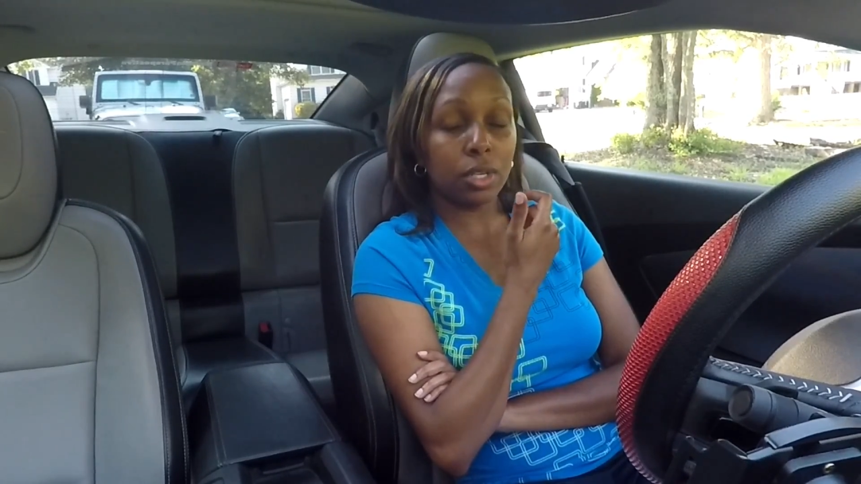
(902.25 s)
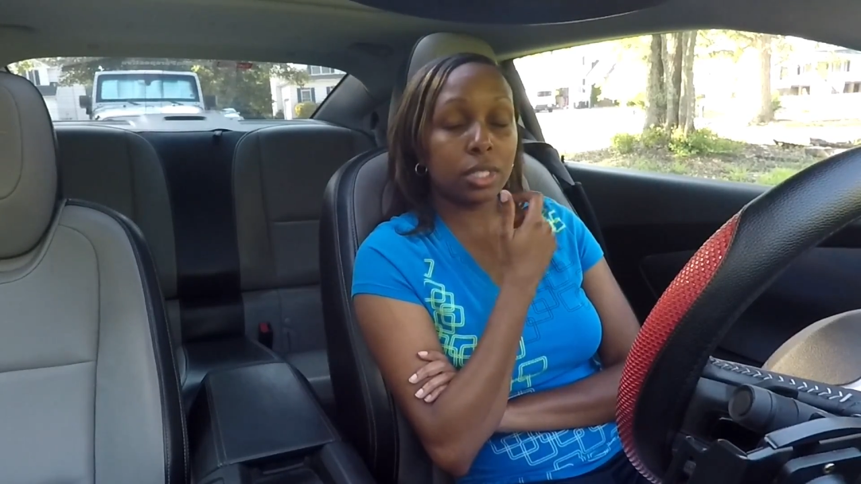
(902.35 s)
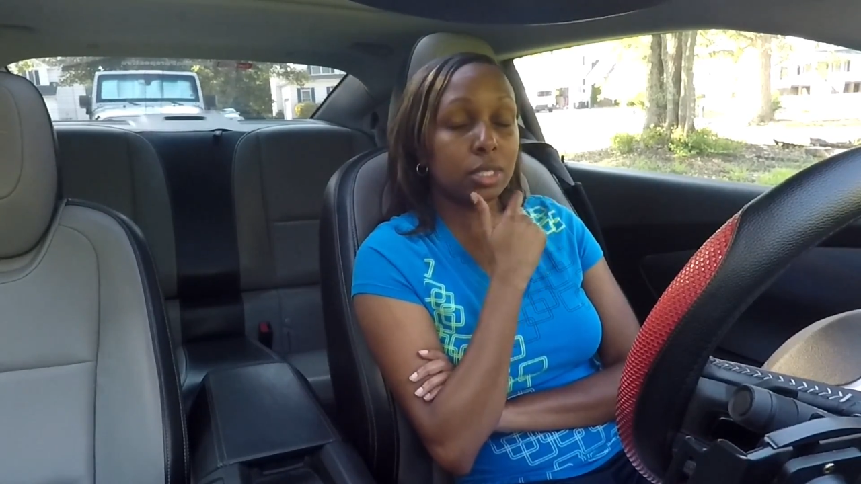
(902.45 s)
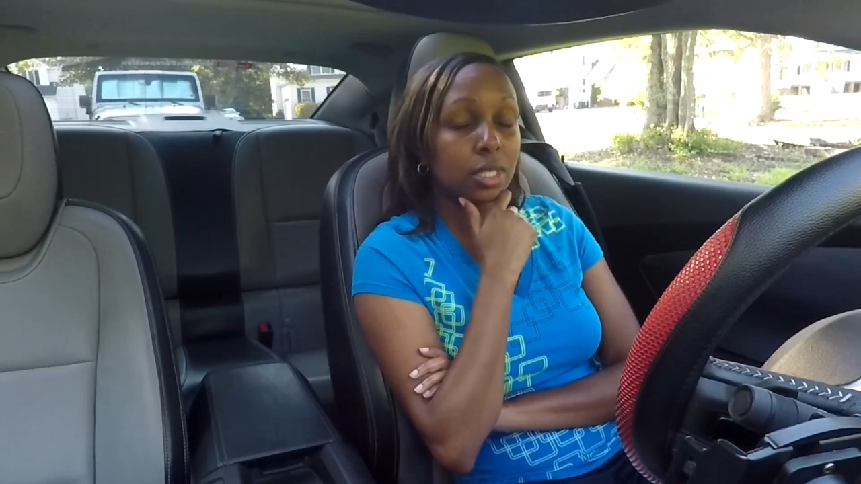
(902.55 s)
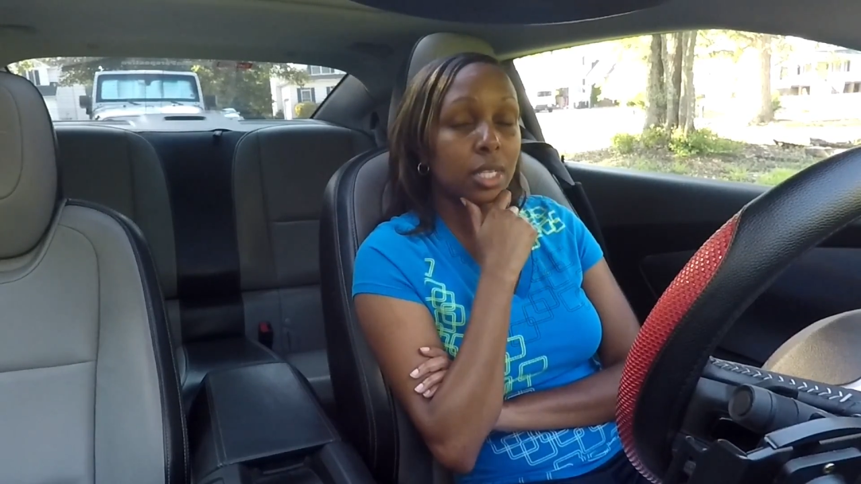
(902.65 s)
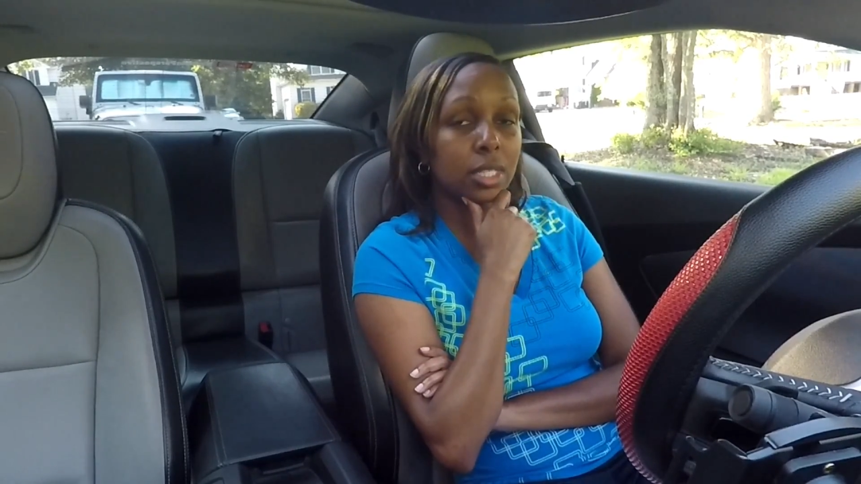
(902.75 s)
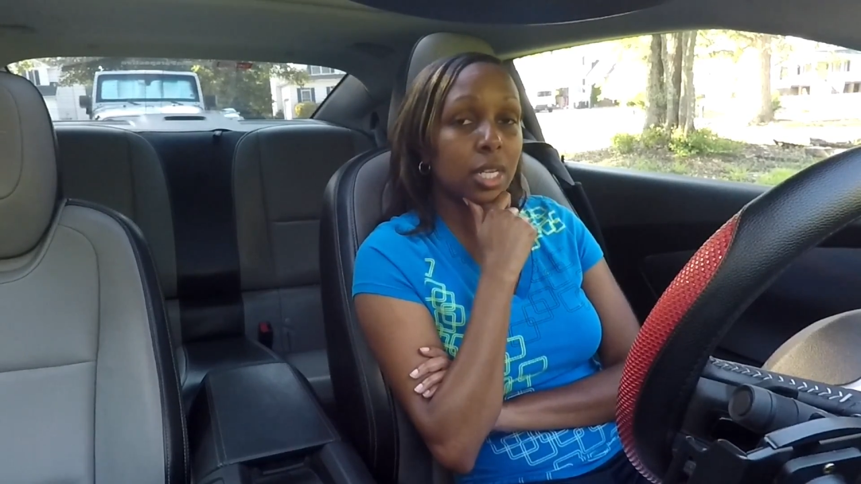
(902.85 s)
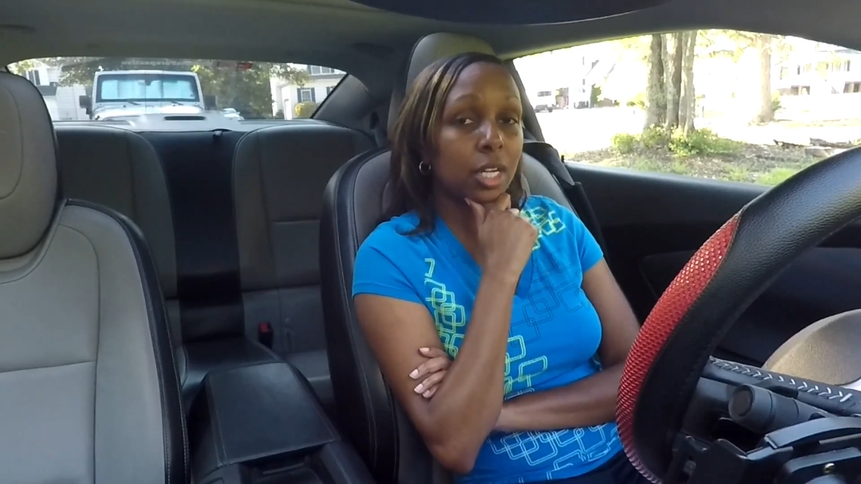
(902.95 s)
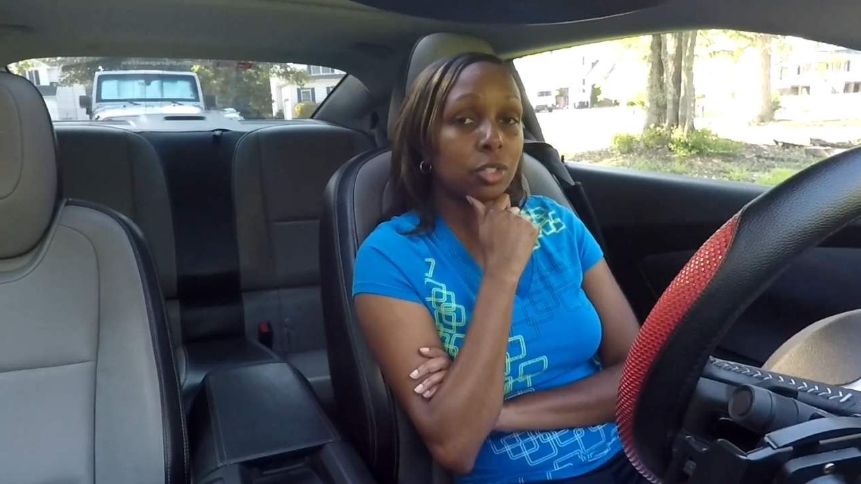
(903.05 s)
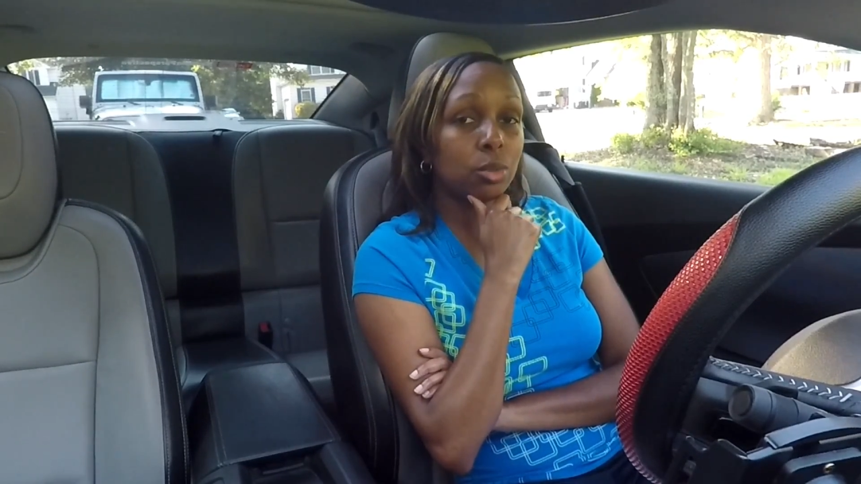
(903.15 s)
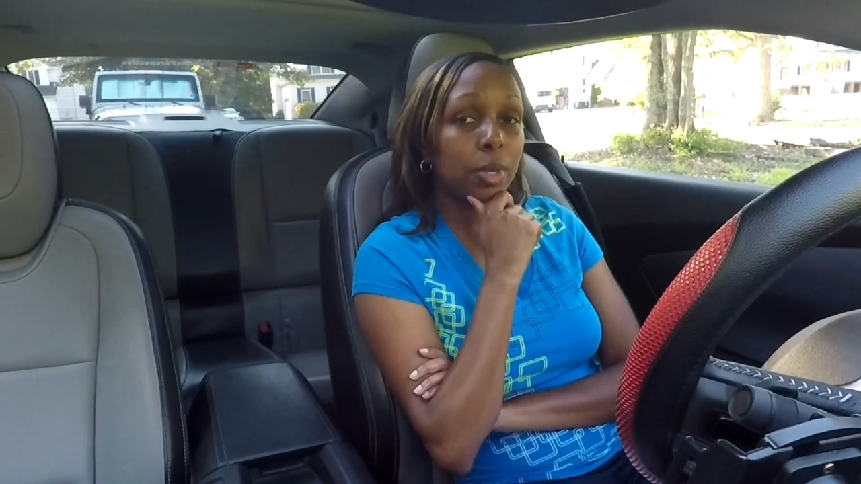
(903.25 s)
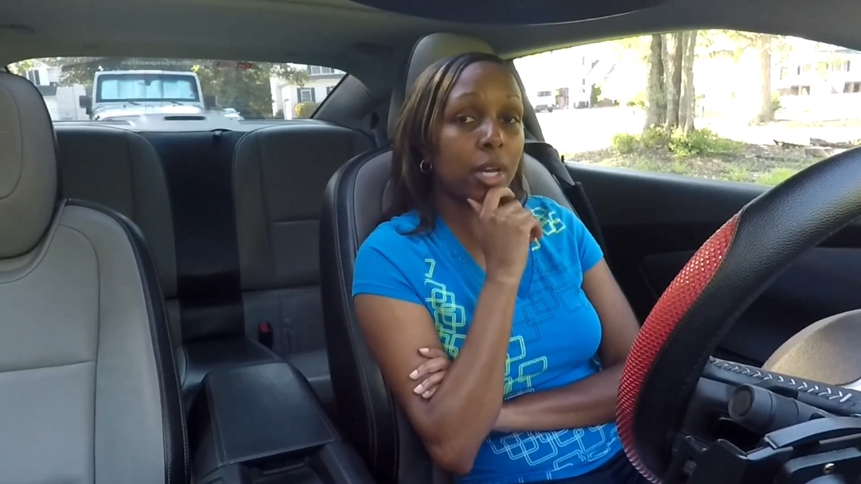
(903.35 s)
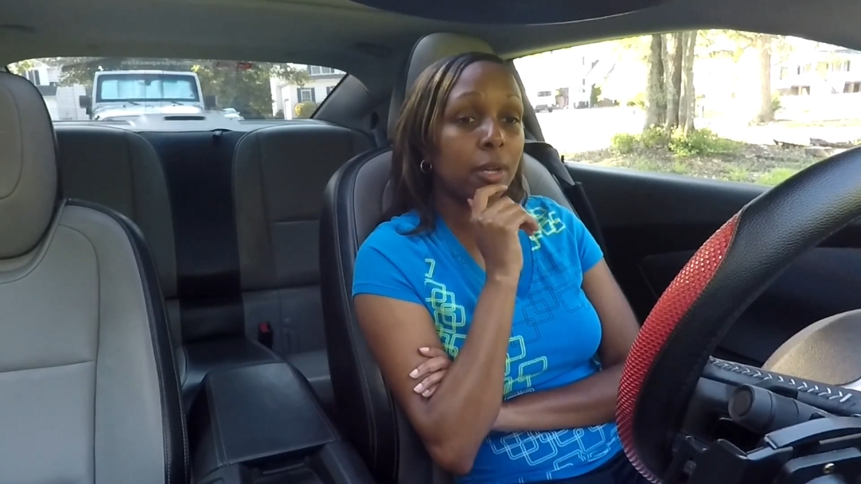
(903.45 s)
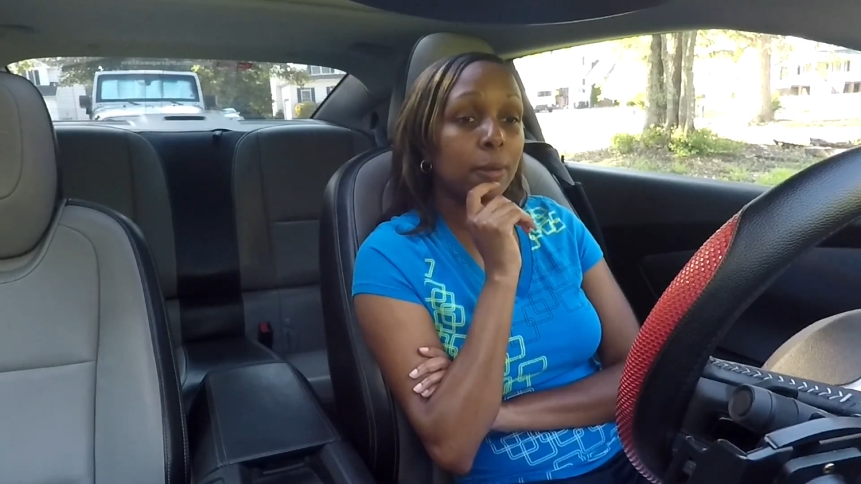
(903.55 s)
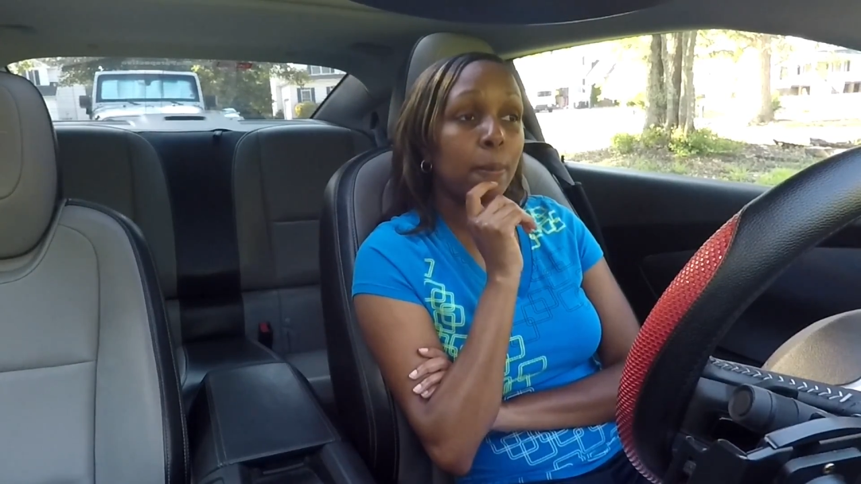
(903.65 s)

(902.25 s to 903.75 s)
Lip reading: it's not too bad.